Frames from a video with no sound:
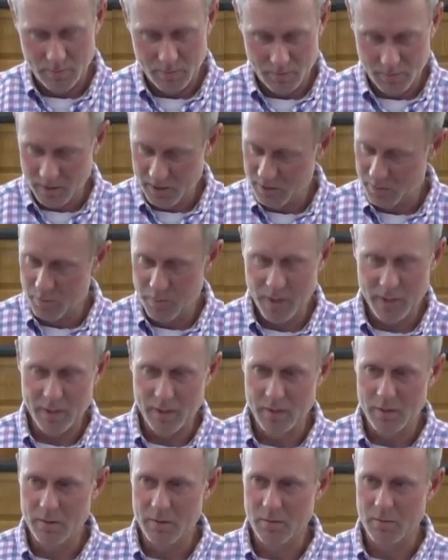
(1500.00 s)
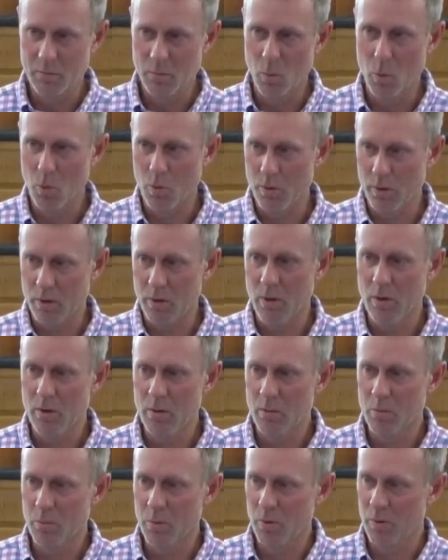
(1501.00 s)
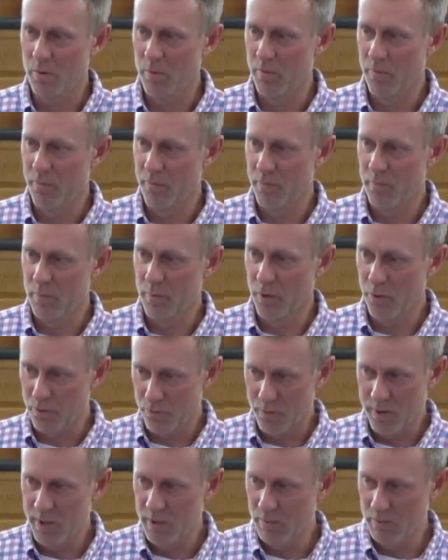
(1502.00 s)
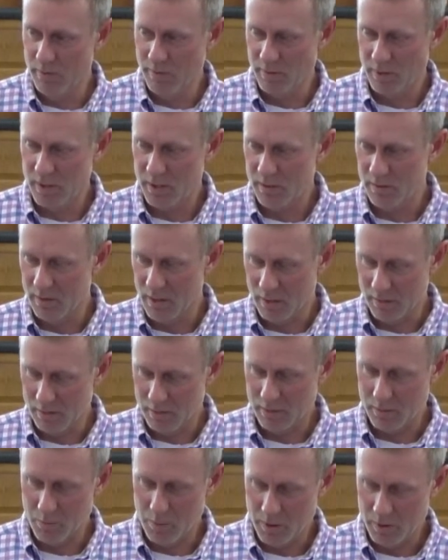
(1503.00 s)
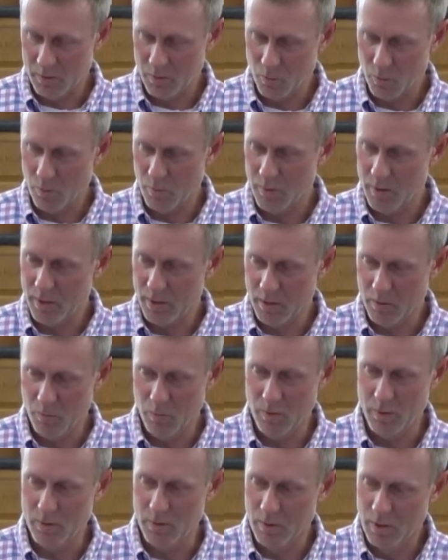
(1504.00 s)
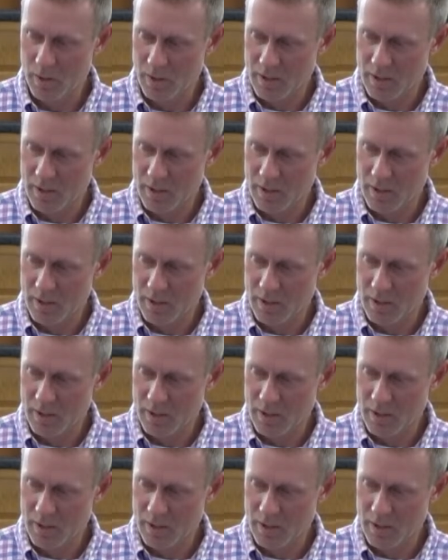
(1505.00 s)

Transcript: there's many more to come, but the three that we've seen, not the Samaritan woman at the well,